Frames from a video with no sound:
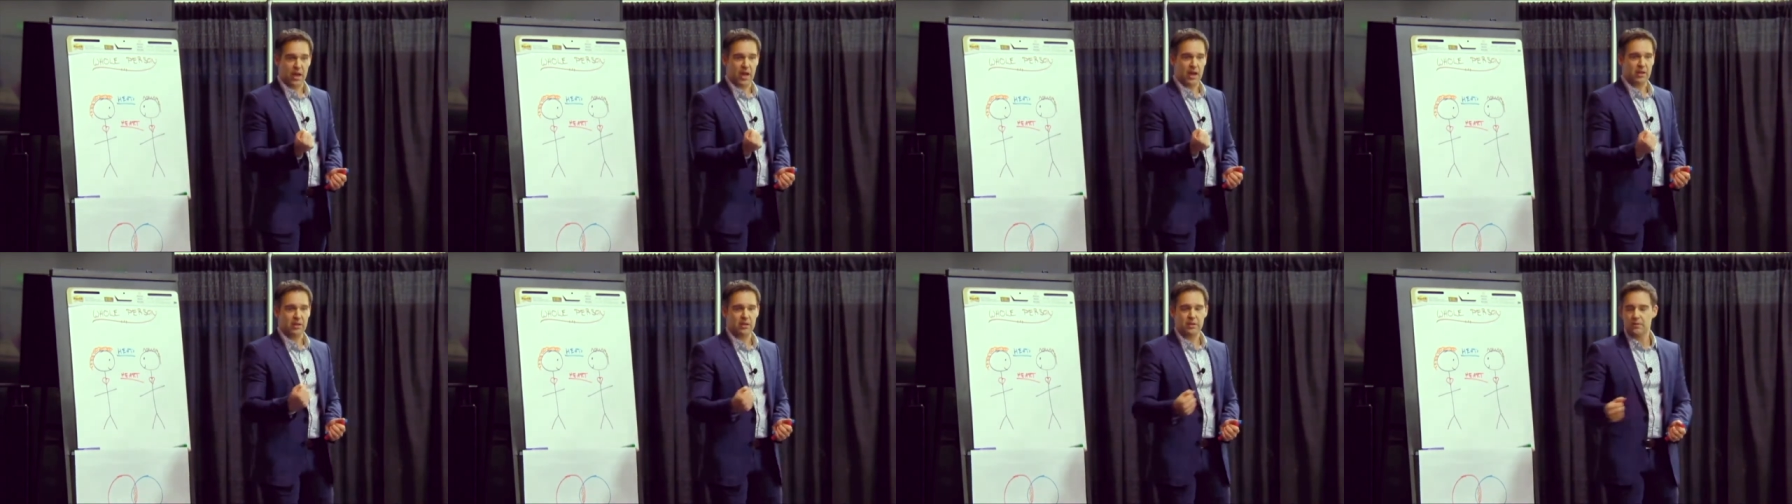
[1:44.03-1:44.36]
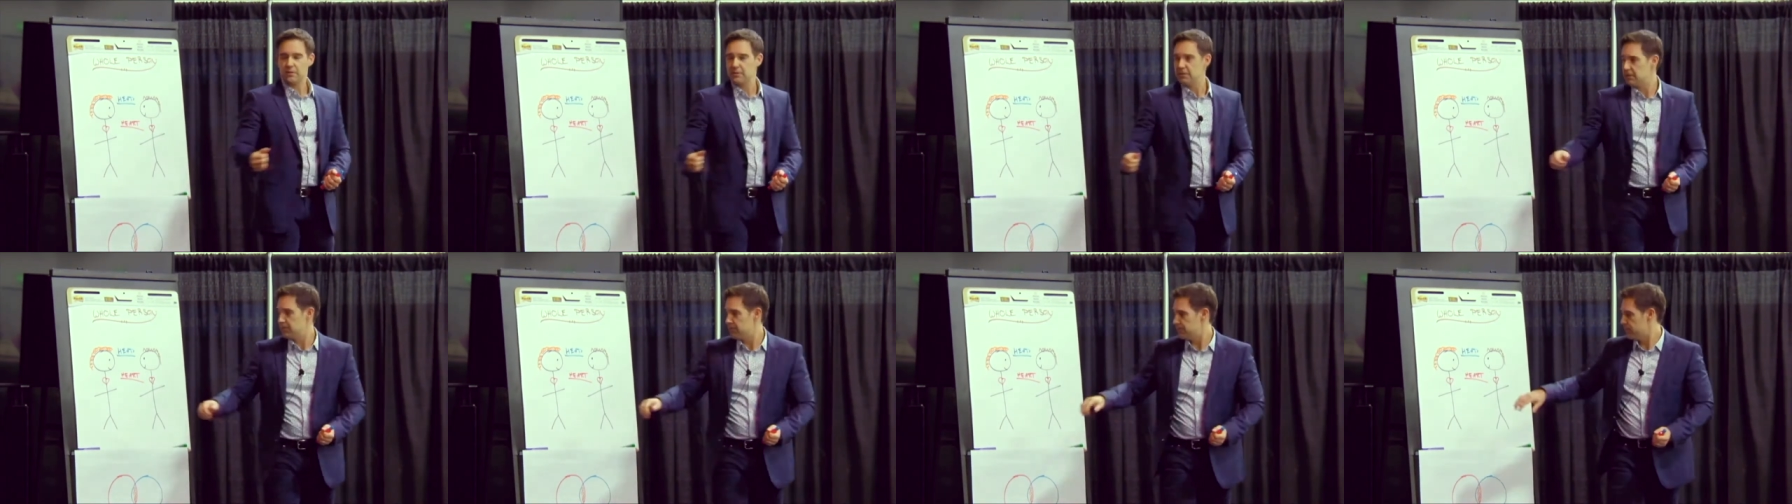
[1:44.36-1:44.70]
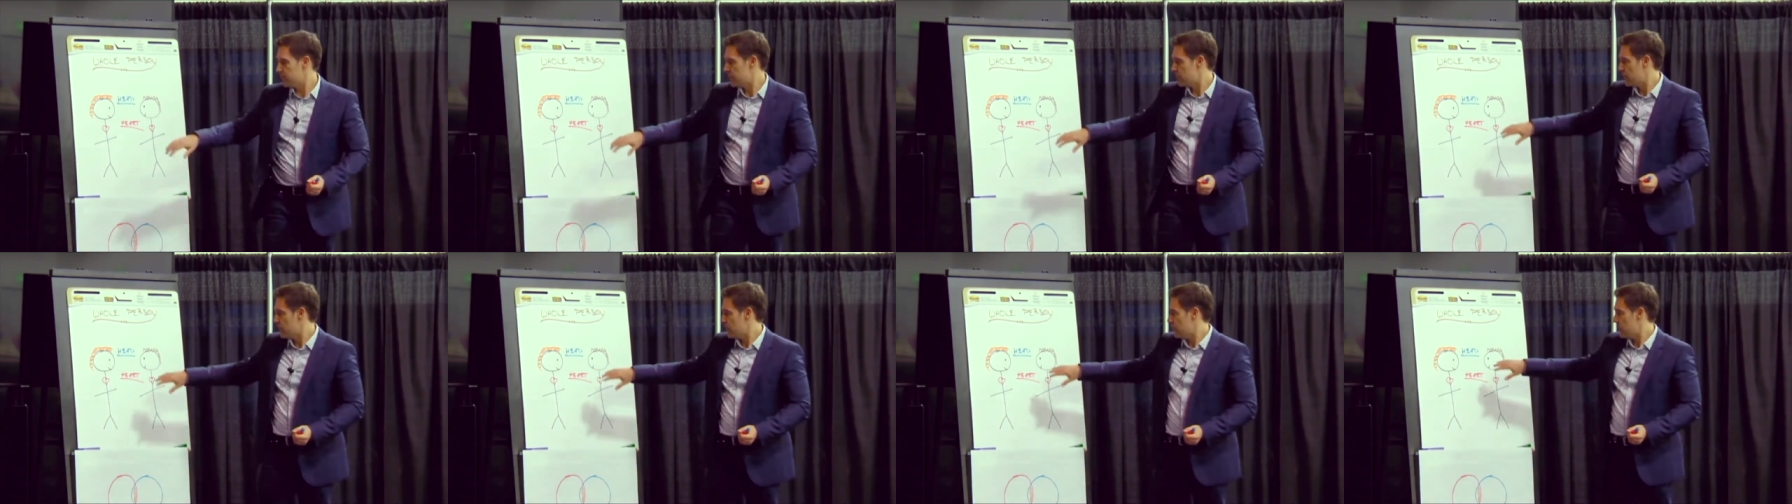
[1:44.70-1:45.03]
that,
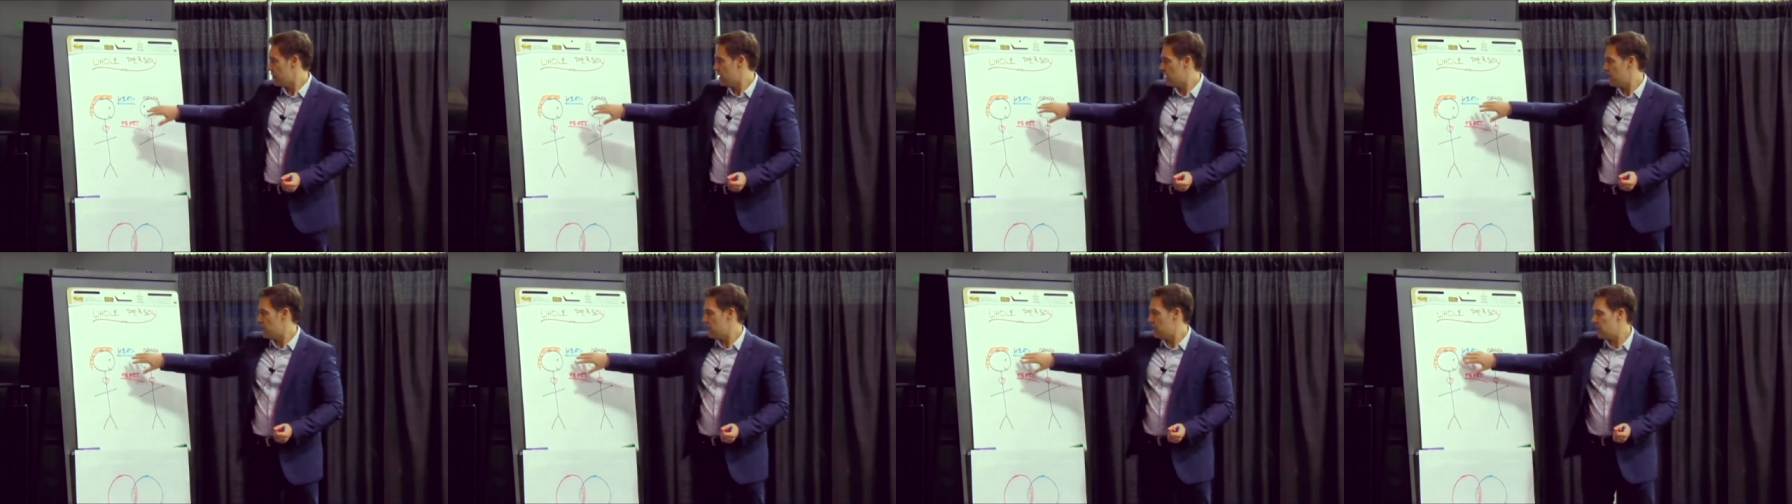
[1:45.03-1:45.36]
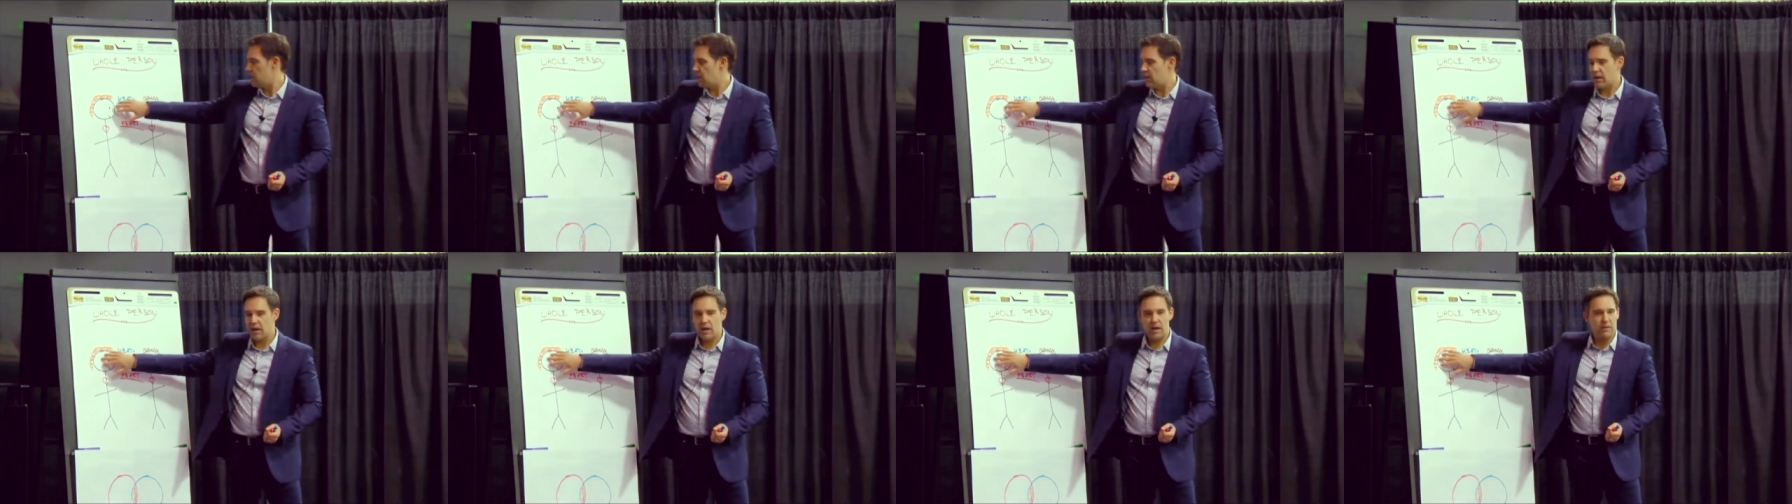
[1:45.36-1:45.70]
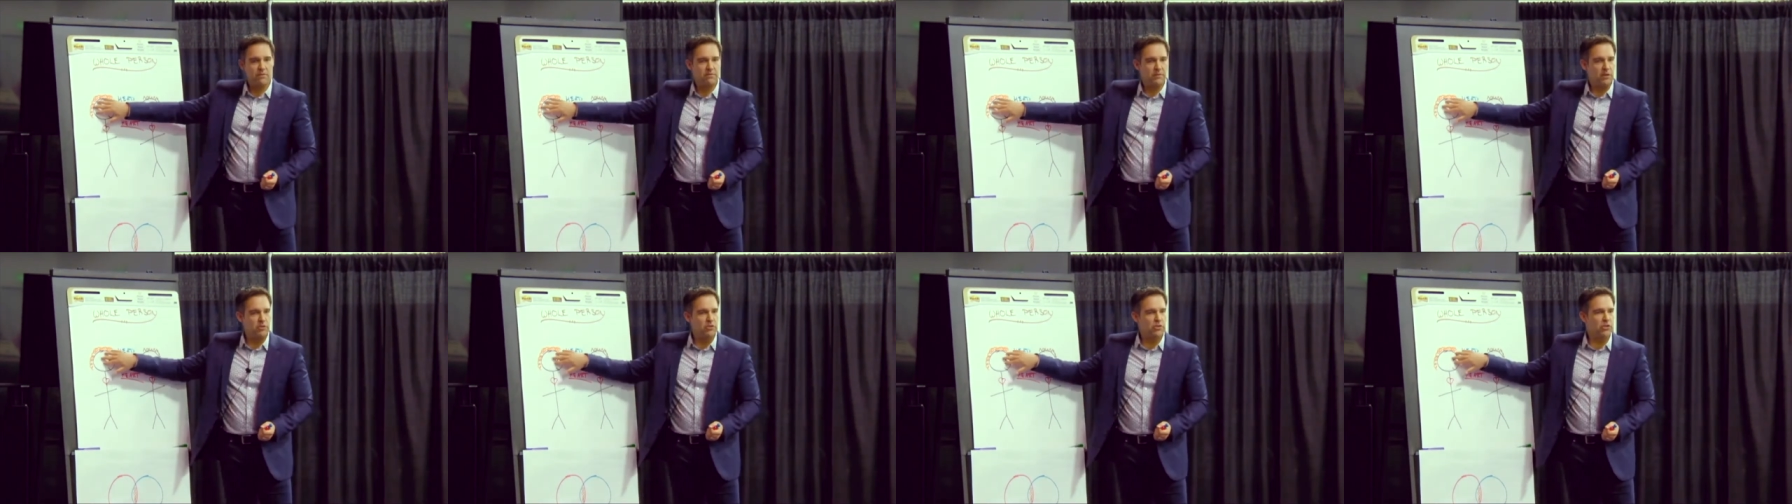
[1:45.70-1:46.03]

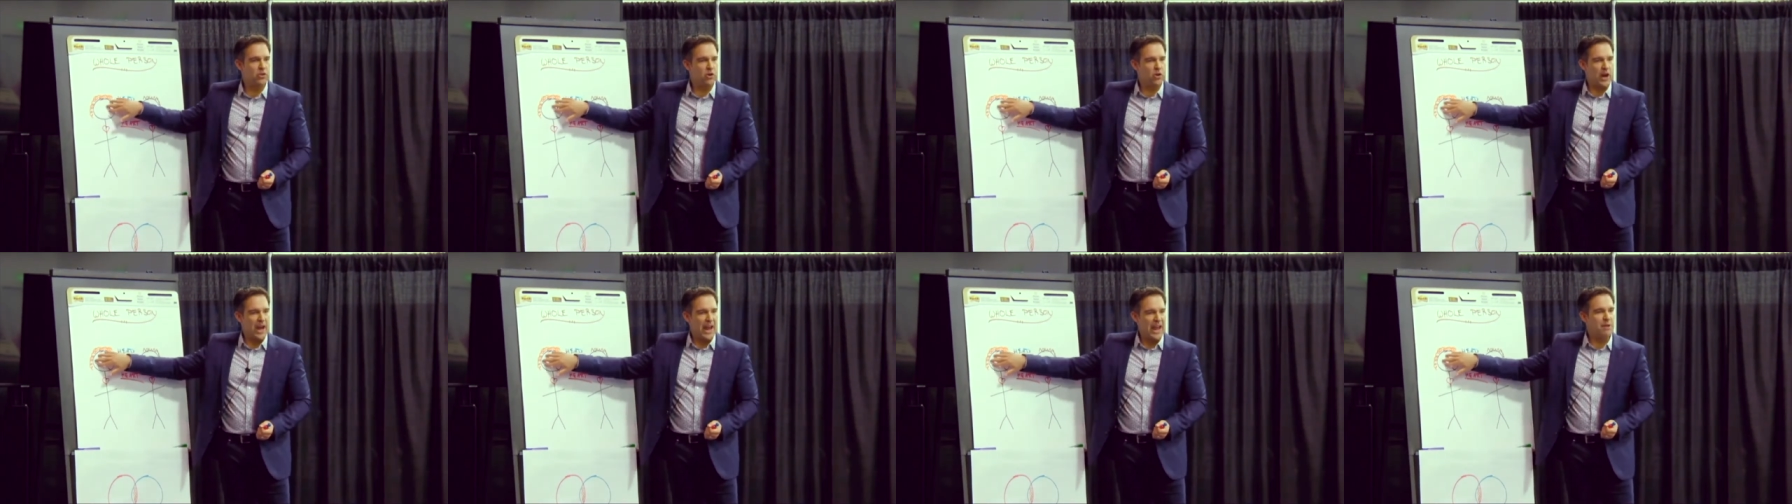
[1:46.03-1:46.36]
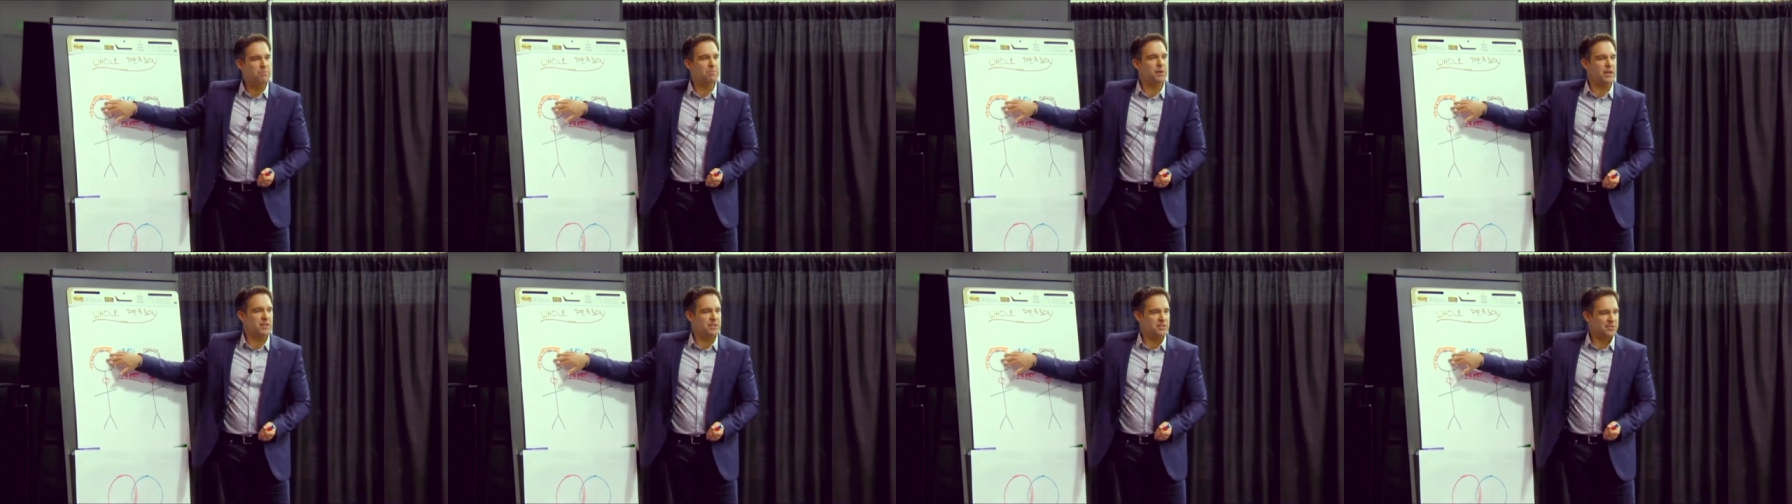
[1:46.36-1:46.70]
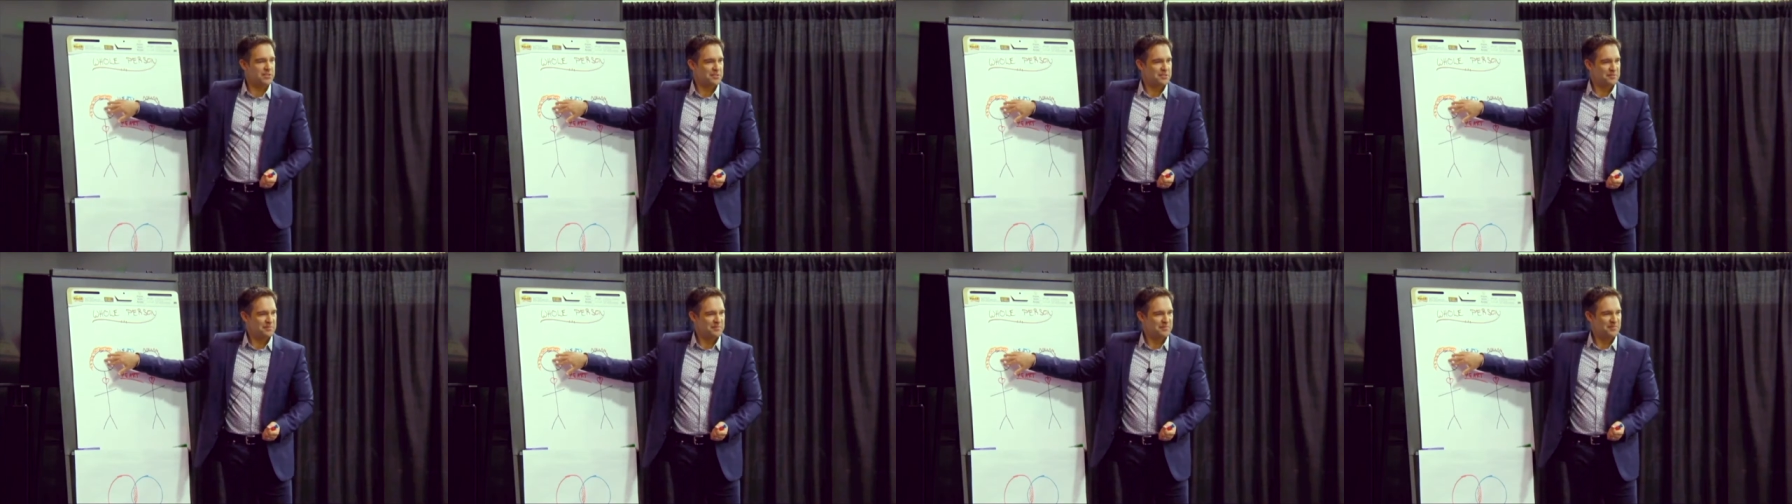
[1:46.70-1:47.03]
and values that are
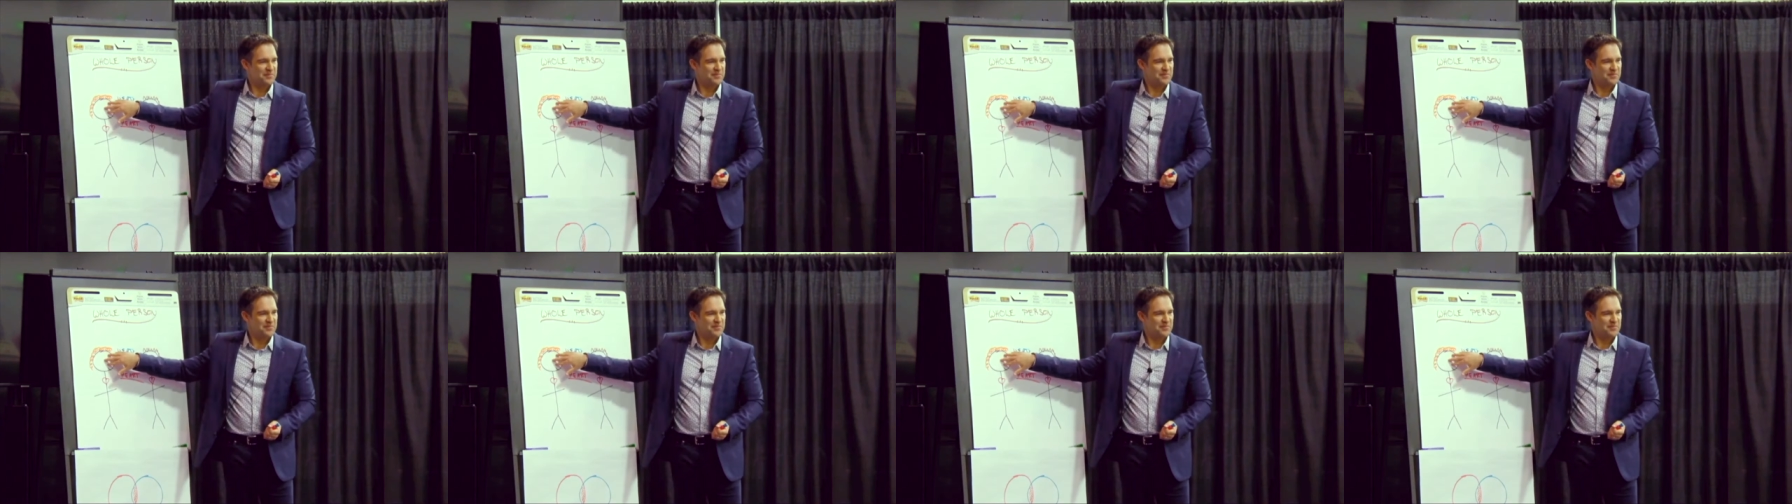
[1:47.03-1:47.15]
head-based.